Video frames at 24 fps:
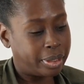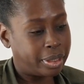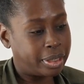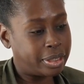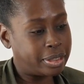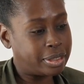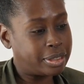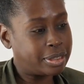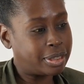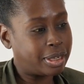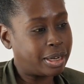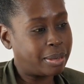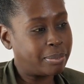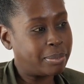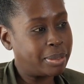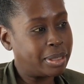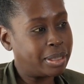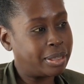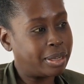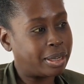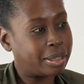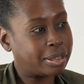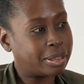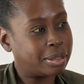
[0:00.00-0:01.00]
Until I
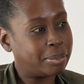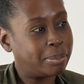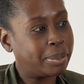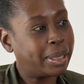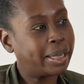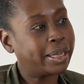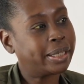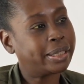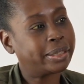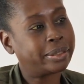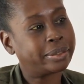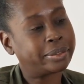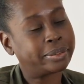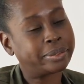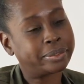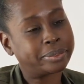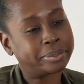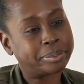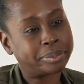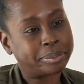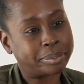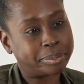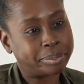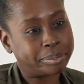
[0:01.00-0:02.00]
met Dr. Blyden
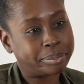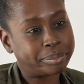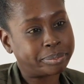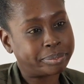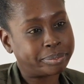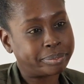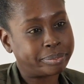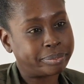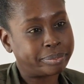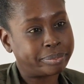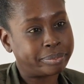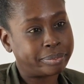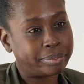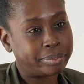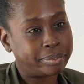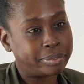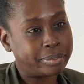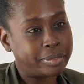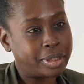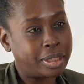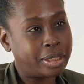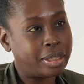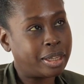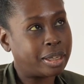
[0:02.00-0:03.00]

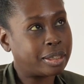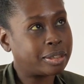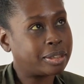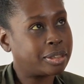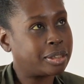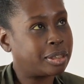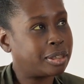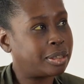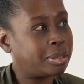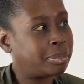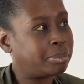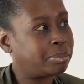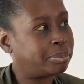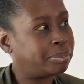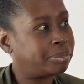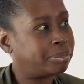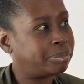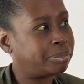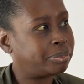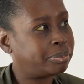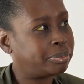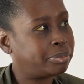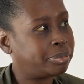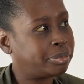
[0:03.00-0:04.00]
and Dr.
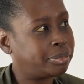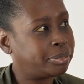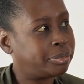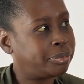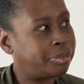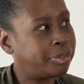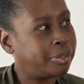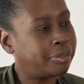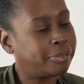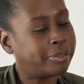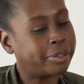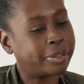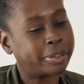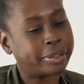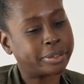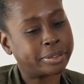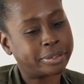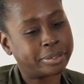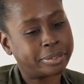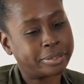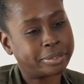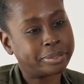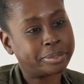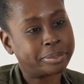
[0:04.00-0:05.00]
Vilvar.
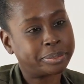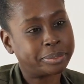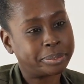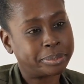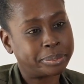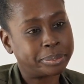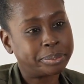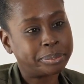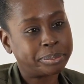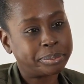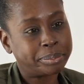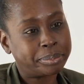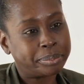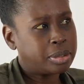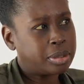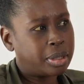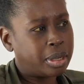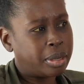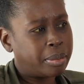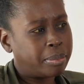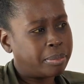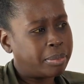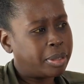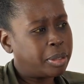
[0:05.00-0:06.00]

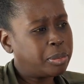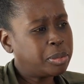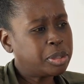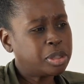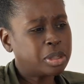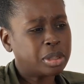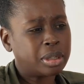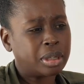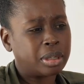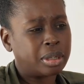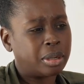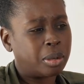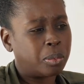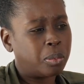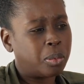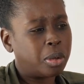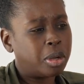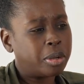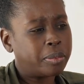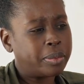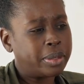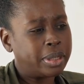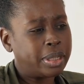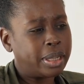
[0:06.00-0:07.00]
It was a
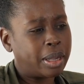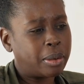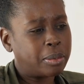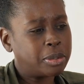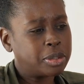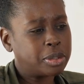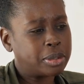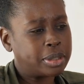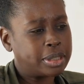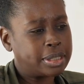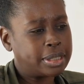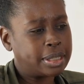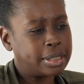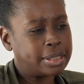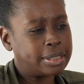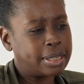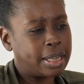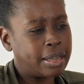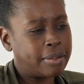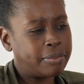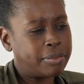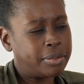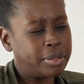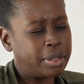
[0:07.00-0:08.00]
Walgreens that was on 6th
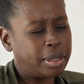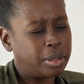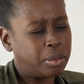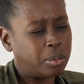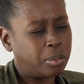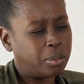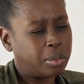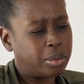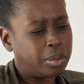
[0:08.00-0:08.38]
Avenue and